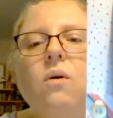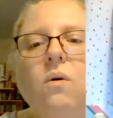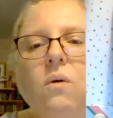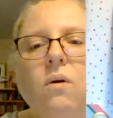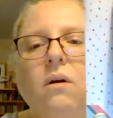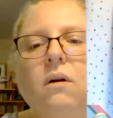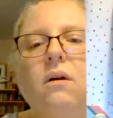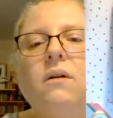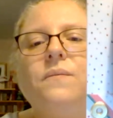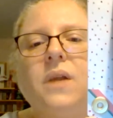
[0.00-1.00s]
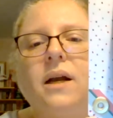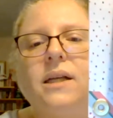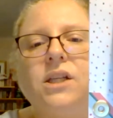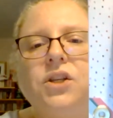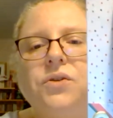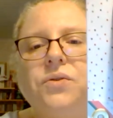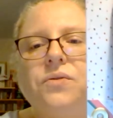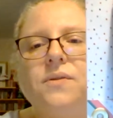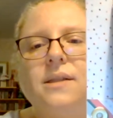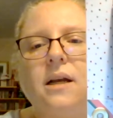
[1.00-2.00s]
or I
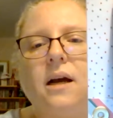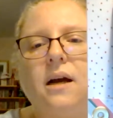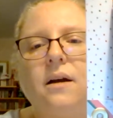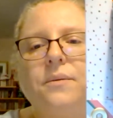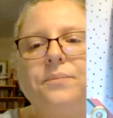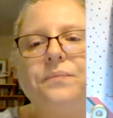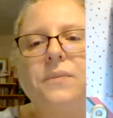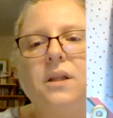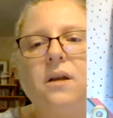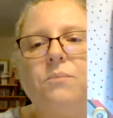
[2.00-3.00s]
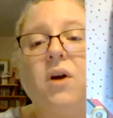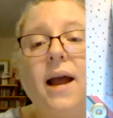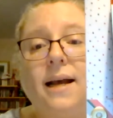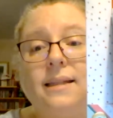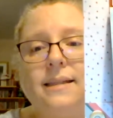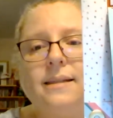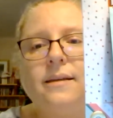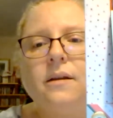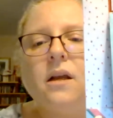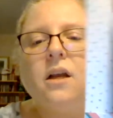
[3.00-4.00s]
use
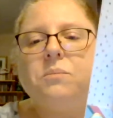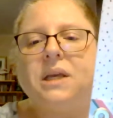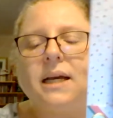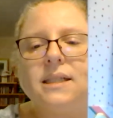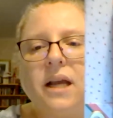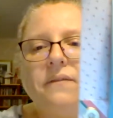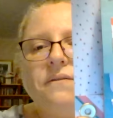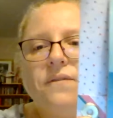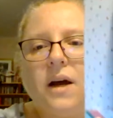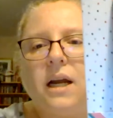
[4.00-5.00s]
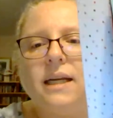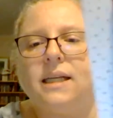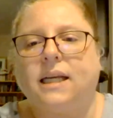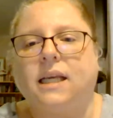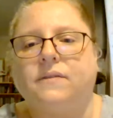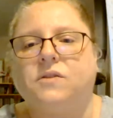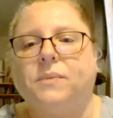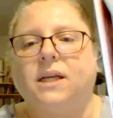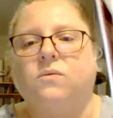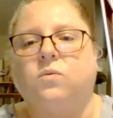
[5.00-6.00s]
brads, because I find it gives
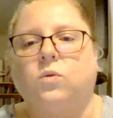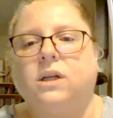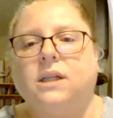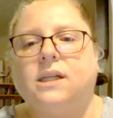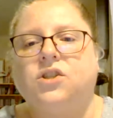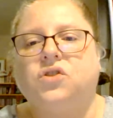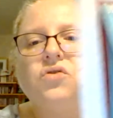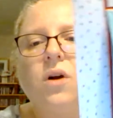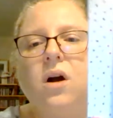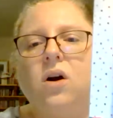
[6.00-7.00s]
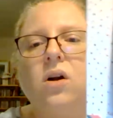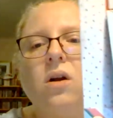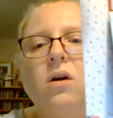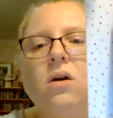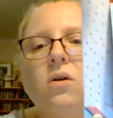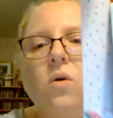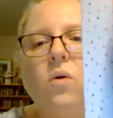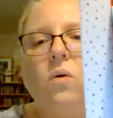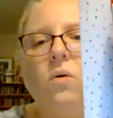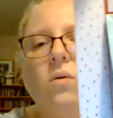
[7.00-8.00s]
me a really strong
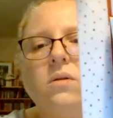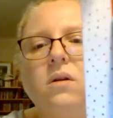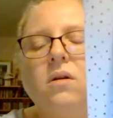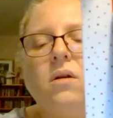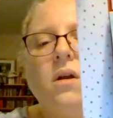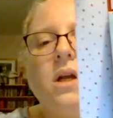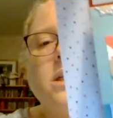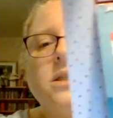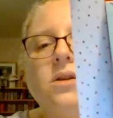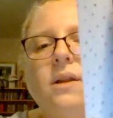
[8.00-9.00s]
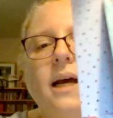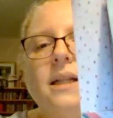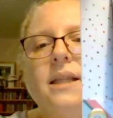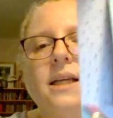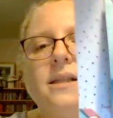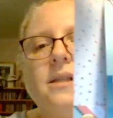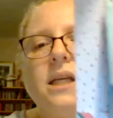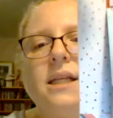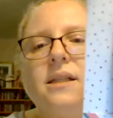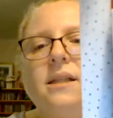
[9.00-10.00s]
hold so that
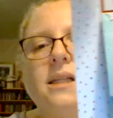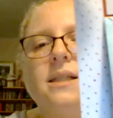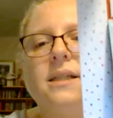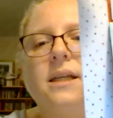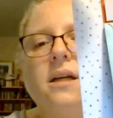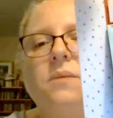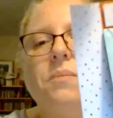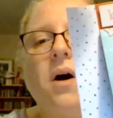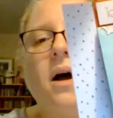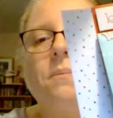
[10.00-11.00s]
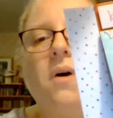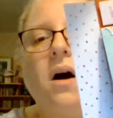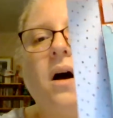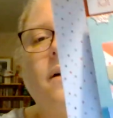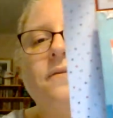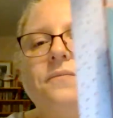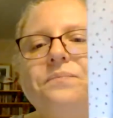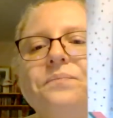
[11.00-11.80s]
this isn't going to pop off.